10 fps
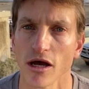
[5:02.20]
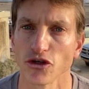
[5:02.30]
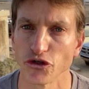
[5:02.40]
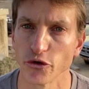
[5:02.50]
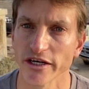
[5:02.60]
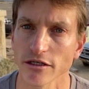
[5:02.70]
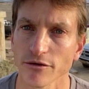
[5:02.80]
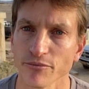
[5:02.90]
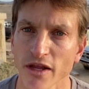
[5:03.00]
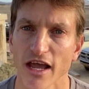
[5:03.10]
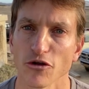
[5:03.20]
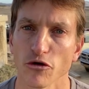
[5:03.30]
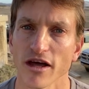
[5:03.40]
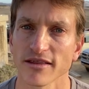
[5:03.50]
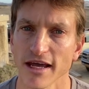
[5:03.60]
New Year. And
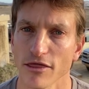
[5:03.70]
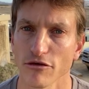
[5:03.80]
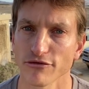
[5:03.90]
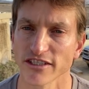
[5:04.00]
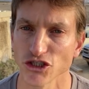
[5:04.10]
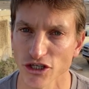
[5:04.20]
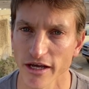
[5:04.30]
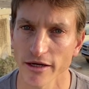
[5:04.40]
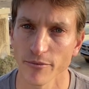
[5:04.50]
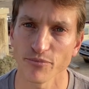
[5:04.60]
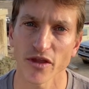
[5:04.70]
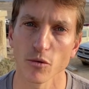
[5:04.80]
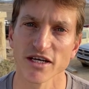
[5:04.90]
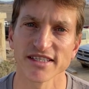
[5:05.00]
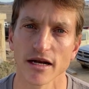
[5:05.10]
on the 10th of Tishrei,
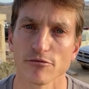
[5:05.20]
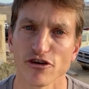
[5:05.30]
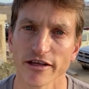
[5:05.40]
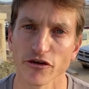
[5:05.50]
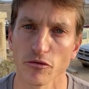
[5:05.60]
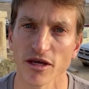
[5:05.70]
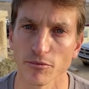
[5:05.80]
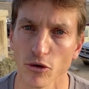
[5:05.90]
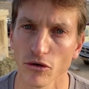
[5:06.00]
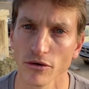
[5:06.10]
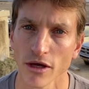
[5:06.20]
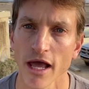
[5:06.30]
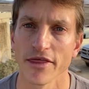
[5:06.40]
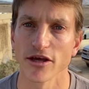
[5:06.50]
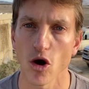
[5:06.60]
we celebrate Yom Kippur,
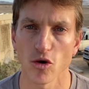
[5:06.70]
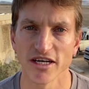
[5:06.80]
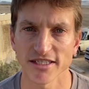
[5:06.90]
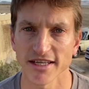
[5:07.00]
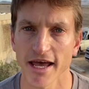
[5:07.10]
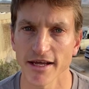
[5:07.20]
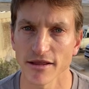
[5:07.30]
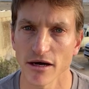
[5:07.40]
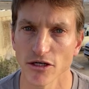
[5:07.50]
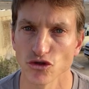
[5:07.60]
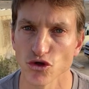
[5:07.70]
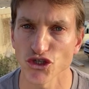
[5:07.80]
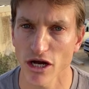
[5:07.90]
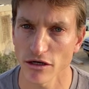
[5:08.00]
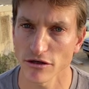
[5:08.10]
the holiest day in the Jewish
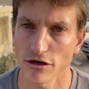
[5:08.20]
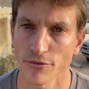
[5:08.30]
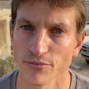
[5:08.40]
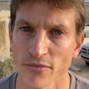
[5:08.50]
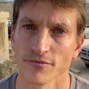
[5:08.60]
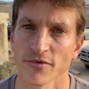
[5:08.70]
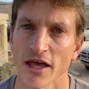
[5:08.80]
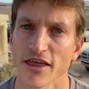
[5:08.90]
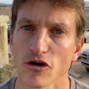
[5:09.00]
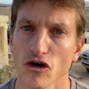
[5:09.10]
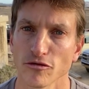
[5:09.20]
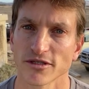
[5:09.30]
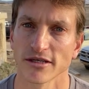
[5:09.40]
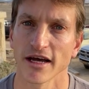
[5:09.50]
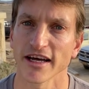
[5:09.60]
calendar. Then
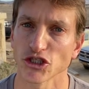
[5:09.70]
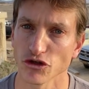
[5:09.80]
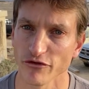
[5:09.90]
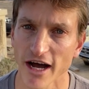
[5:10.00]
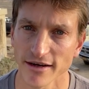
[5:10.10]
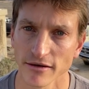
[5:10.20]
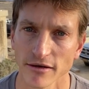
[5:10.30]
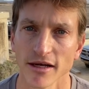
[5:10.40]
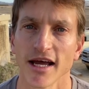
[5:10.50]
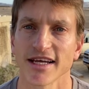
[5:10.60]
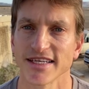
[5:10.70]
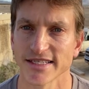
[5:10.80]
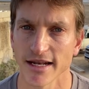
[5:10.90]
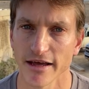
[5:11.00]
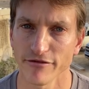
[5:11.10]
comes Cheshvan,
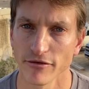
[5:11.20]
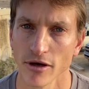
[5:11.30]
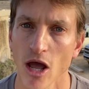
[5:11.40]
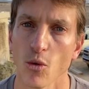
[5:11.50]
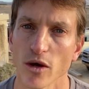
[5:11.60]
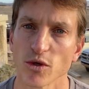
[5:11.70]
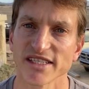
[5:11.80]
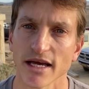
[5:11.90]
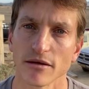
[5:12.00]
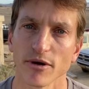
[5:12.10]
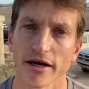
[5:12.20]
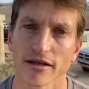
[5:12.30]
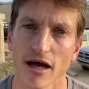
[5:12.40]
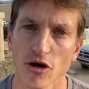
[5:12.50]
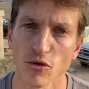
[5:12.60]
Kislev, when we celebrate
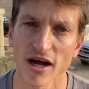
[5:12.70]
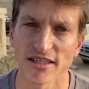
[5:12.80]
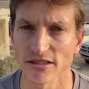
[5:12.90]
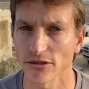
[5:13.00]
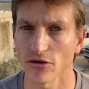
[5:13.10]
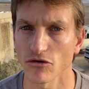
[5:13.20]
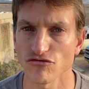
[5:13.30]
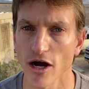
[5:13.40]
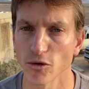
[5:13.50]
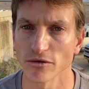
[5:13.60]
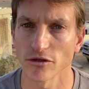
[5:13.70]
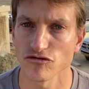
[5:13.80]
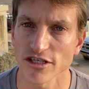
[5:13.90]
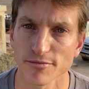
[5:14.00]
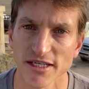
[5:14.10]
Hanukkah. It's around
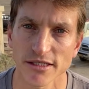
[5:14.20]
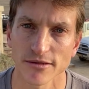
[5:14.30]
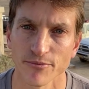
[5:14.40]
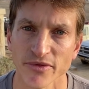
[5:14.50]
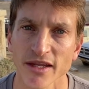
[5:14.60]
Christmas.